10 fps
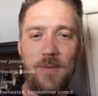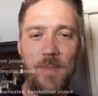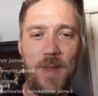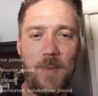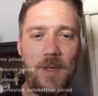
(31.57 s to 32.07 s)

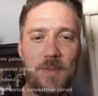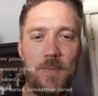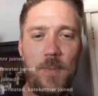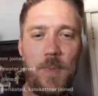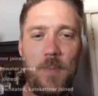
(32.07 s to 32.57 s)
Man, we got
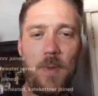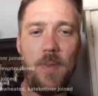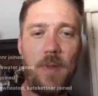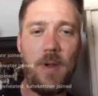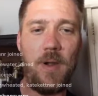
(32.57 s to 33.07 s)
some new people
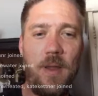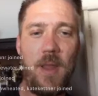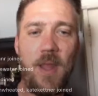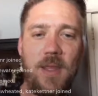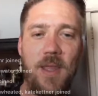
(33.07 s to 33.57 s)
on there.
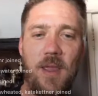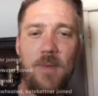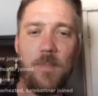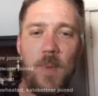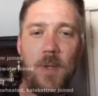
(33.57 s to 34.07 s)
Hey,
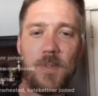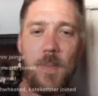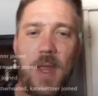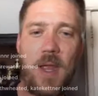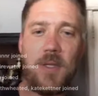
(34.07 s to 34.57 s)
Kate. Barrels of
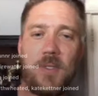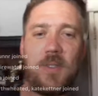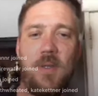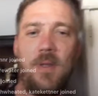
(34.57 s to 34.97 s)
Mash.